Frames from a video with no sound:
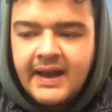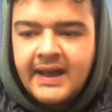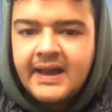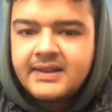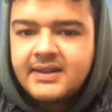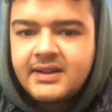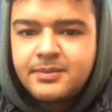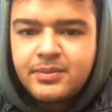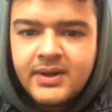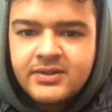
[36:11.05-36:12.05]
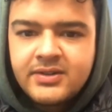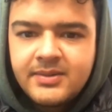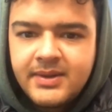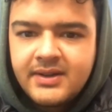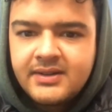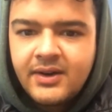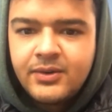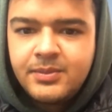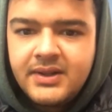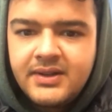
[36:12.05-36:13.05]
I had that pressure because I
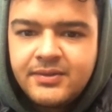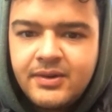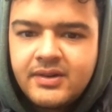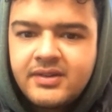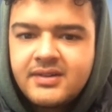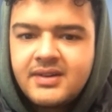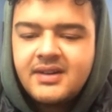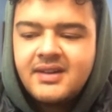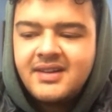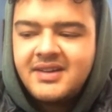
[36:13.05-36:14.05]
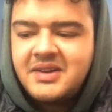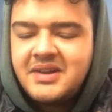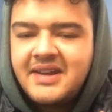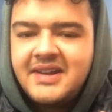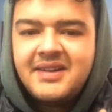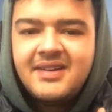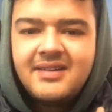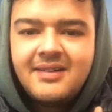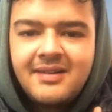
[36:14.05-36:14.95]
would be the first in